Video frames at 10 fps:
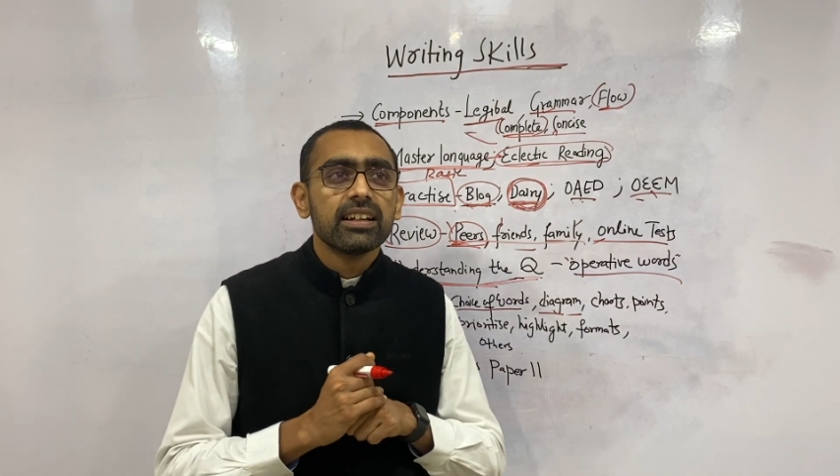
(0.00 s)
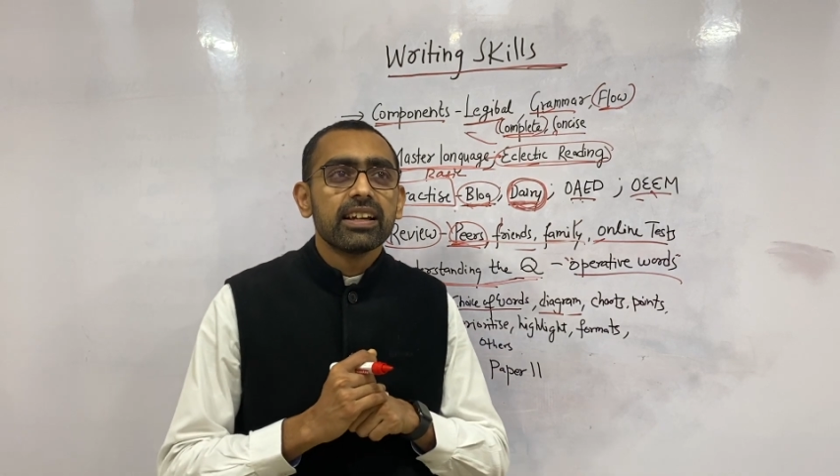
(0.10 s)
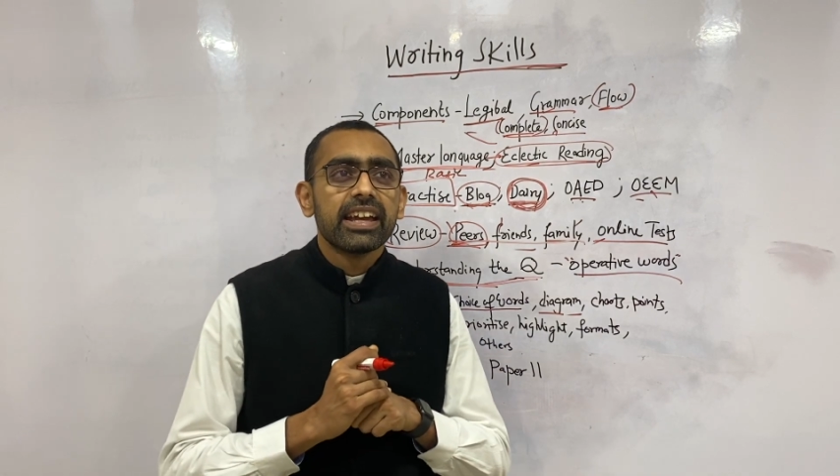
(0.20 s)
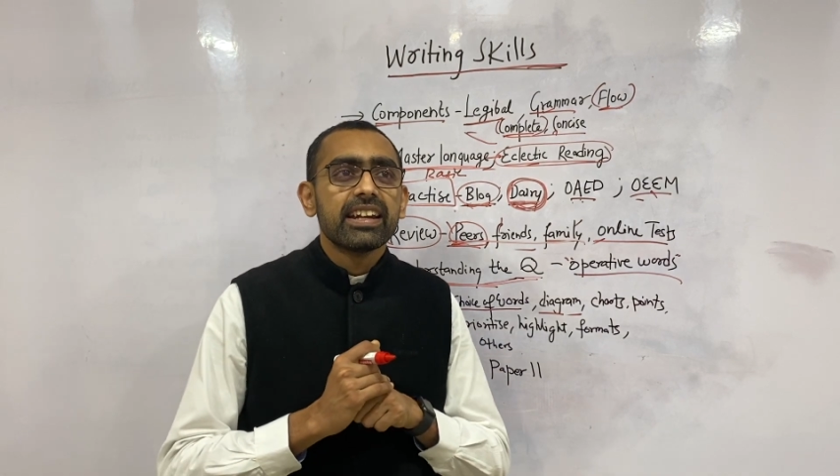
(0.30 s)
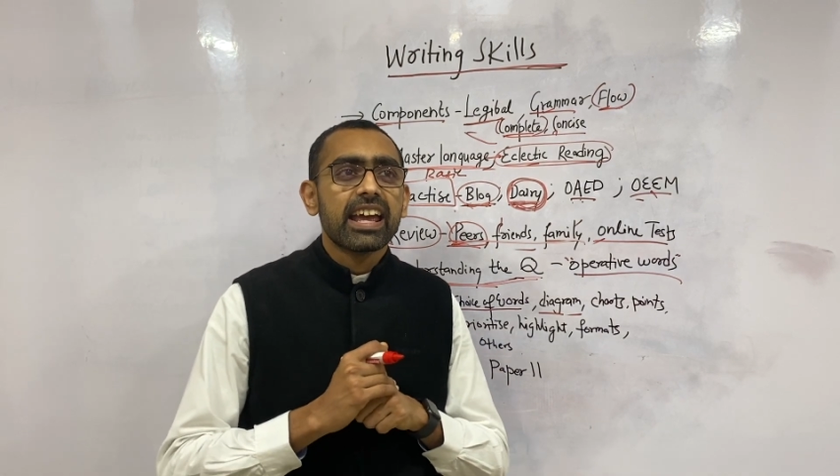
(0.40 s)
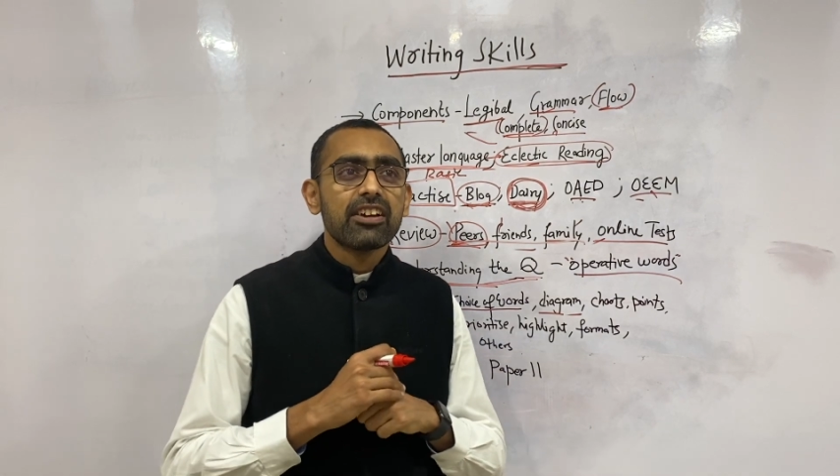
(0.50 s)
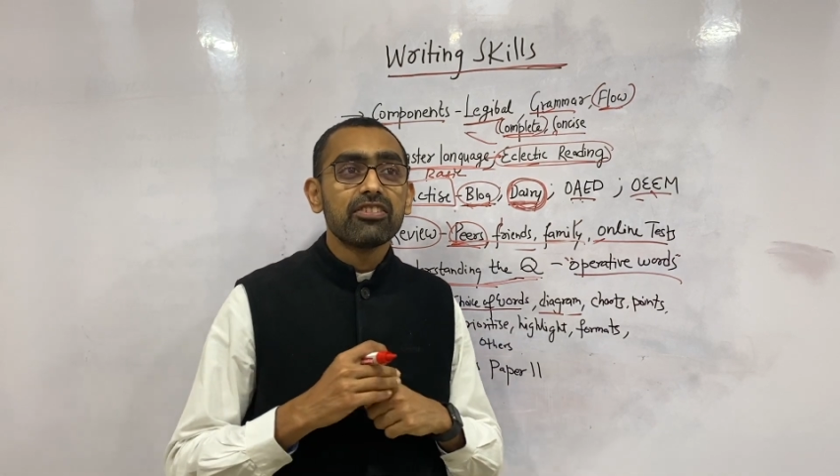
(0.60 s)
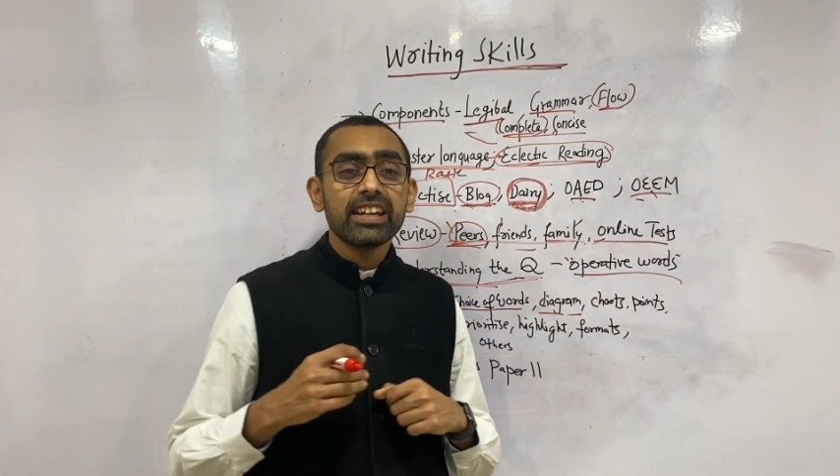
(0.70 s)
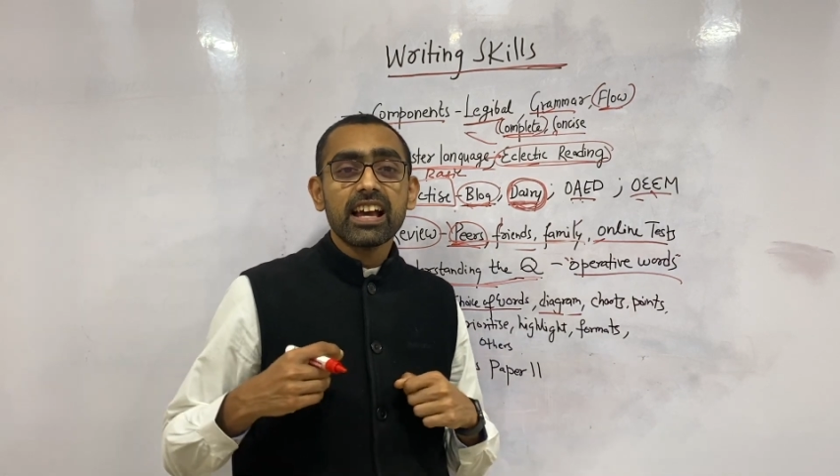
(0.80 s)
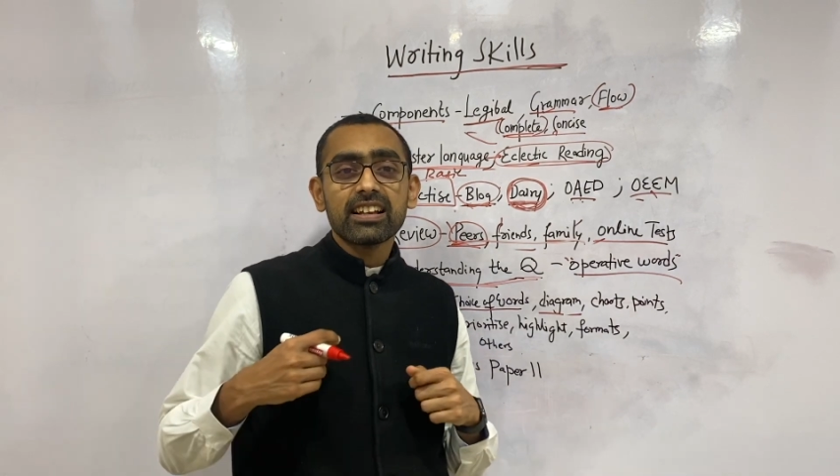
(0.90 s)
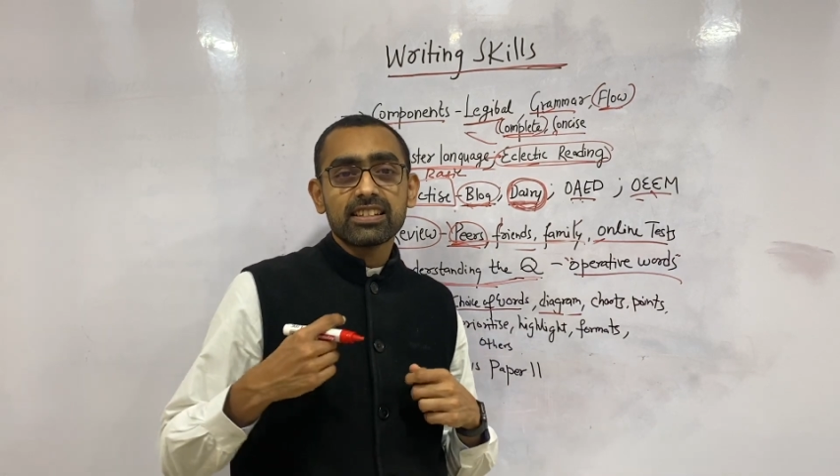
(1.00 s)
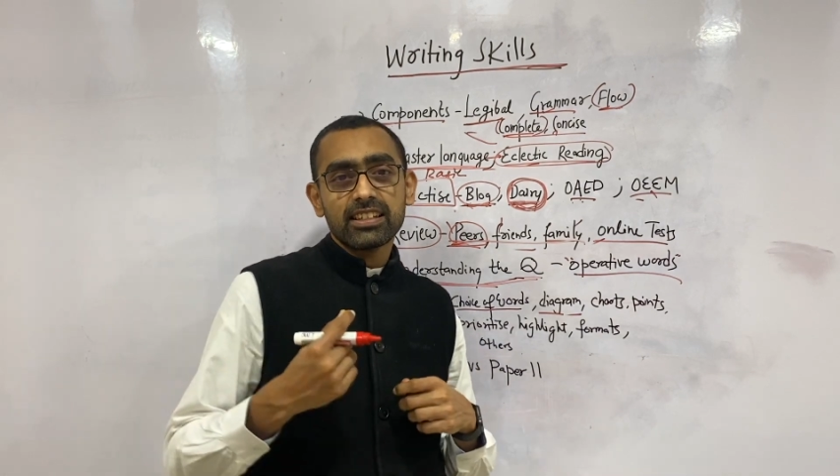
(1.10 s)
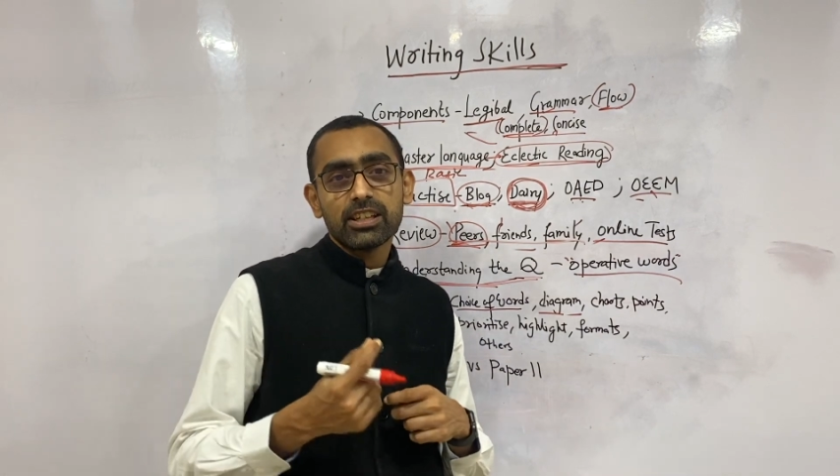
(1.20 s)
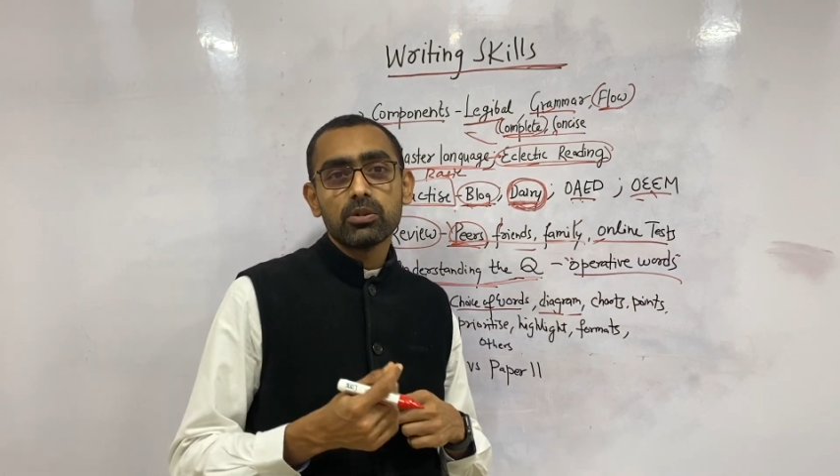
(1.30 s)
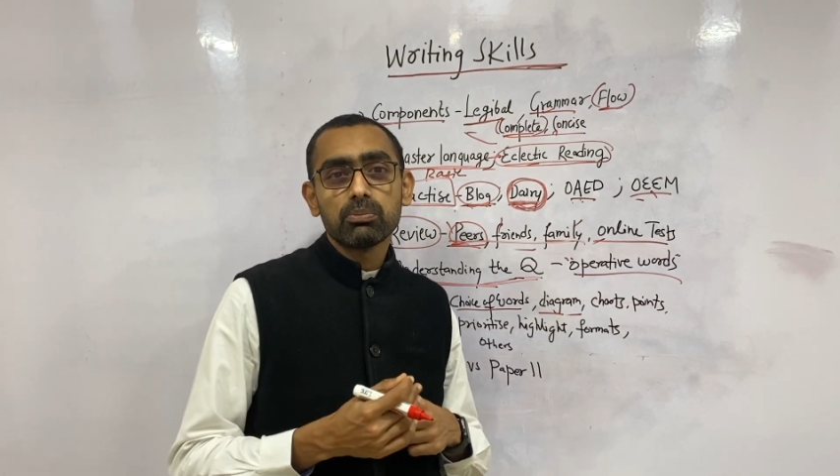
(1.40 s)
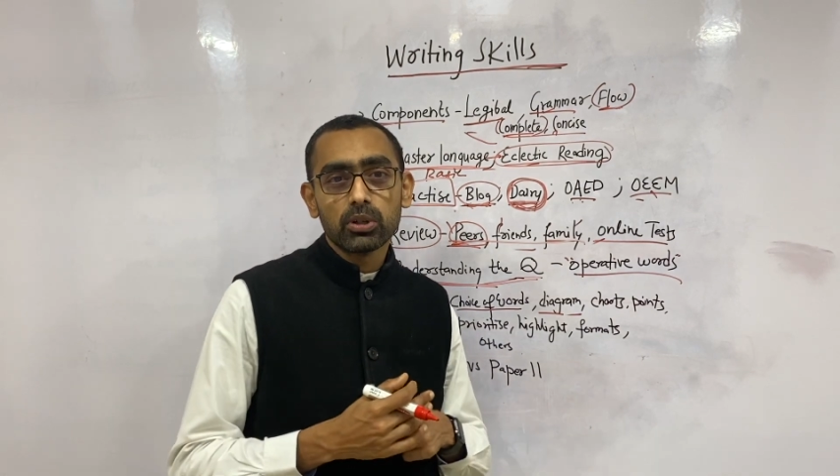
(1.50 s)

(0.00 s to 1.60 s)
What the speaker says: in every answer you